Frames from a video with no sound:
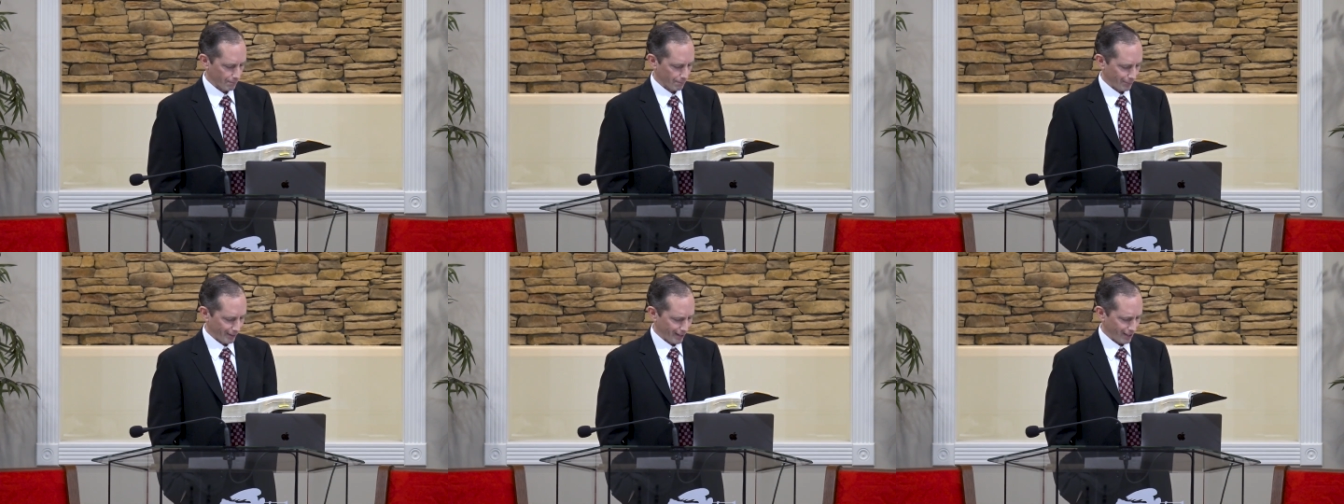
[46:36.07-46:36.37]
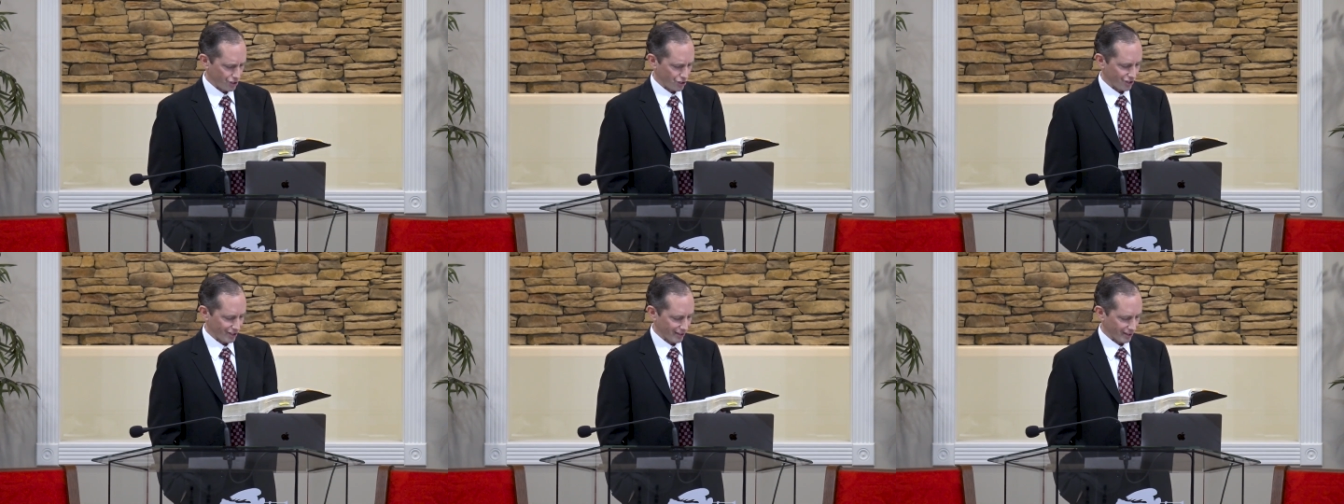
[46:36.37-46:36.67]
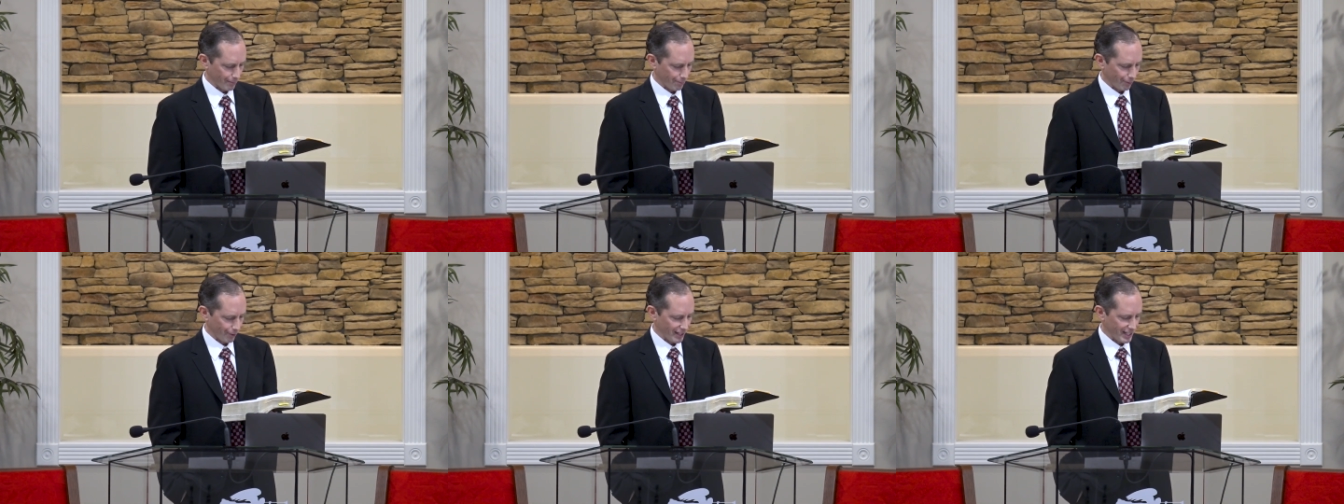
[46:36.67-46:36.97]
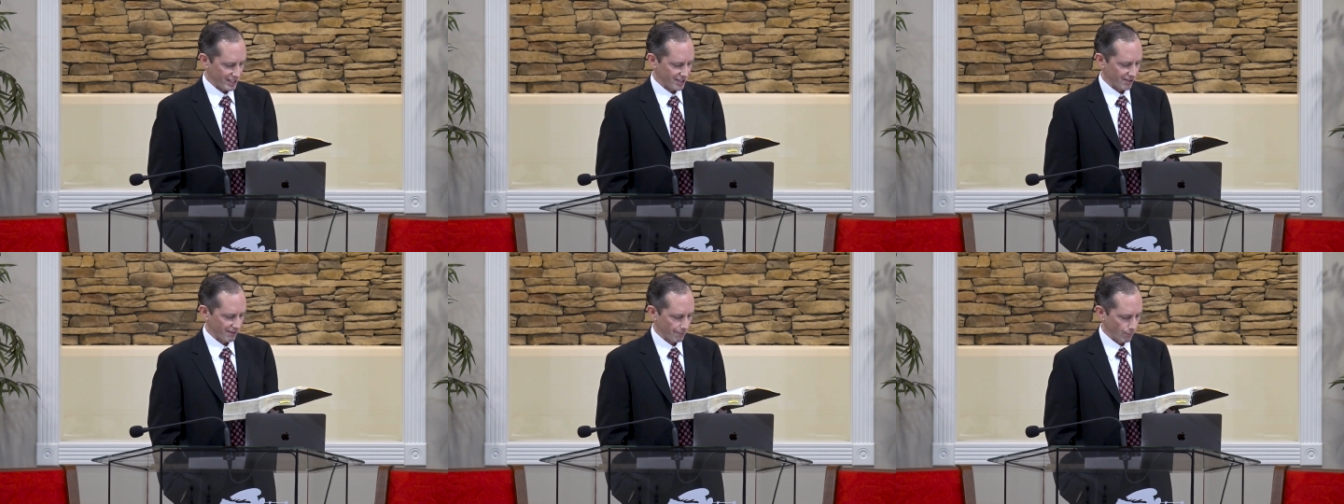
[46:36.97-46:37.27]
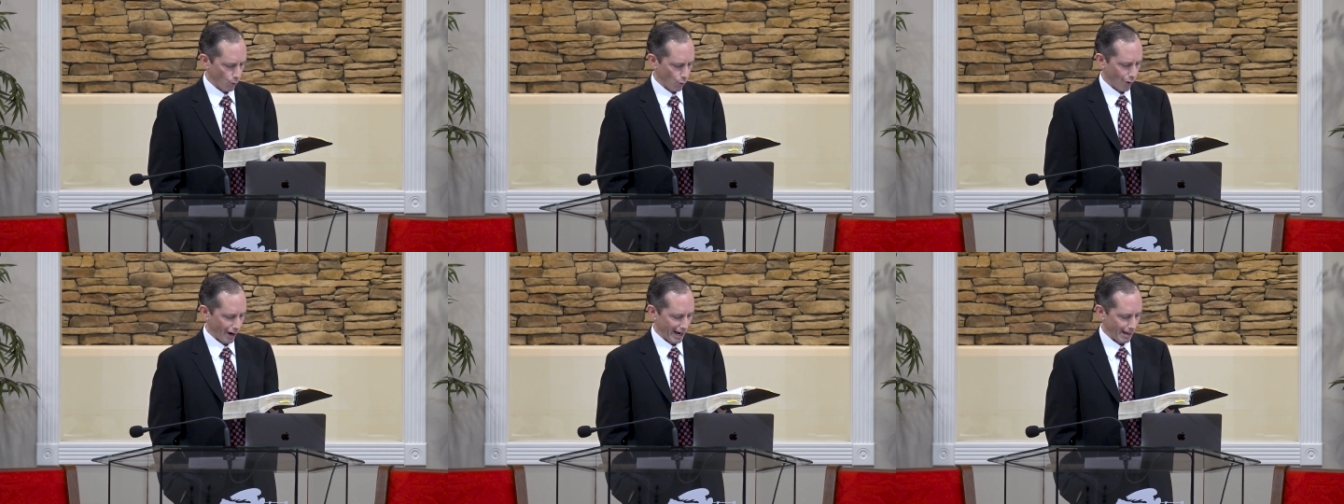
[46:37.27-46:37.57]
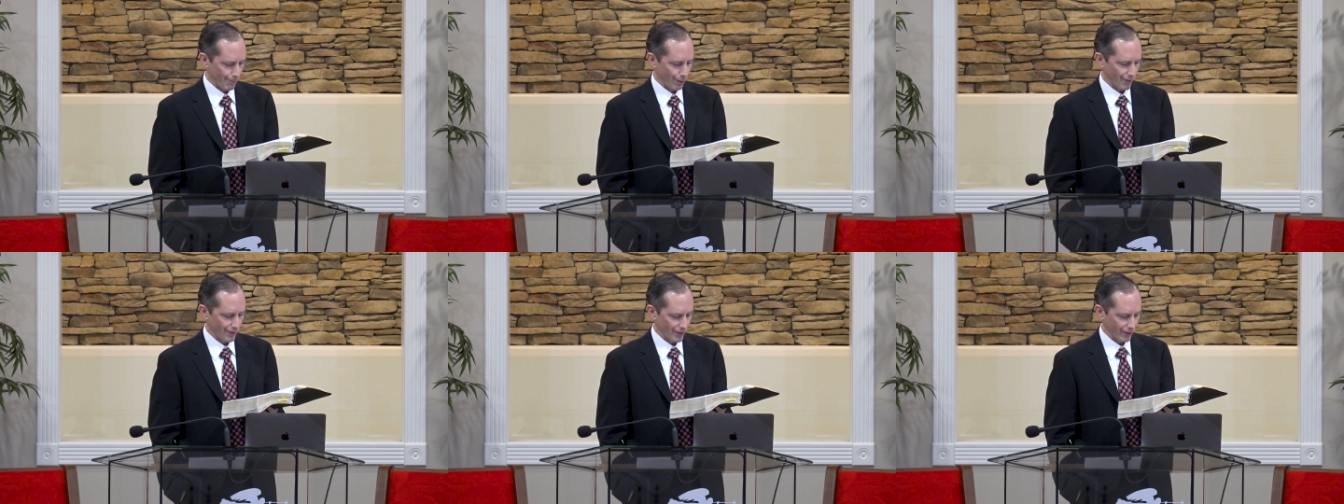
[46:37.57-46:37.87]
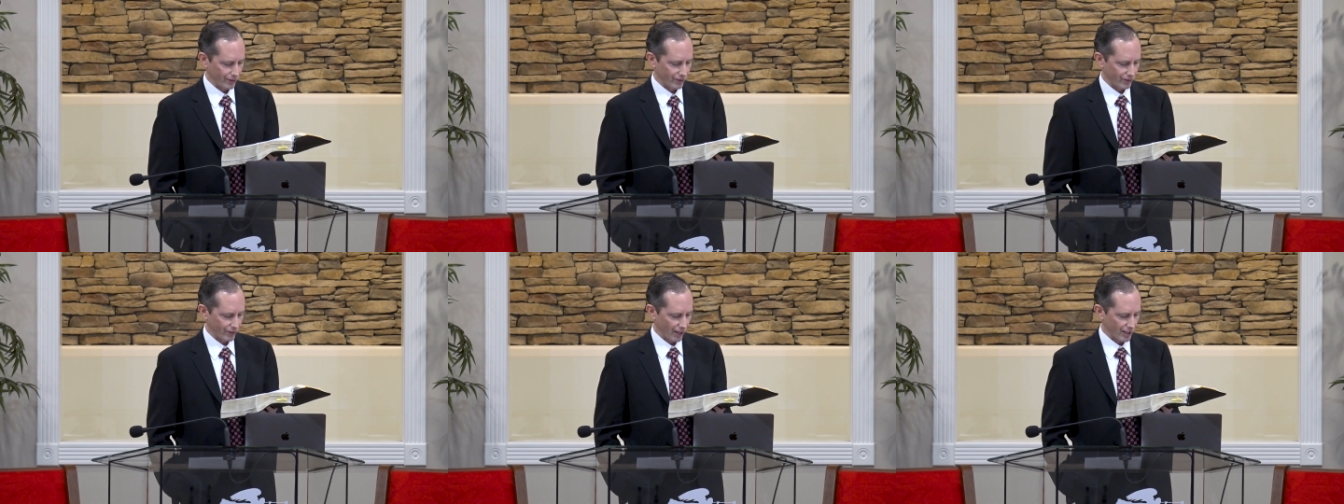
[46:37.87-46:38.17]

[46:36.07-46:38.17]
and pitched in the plains of Moab on this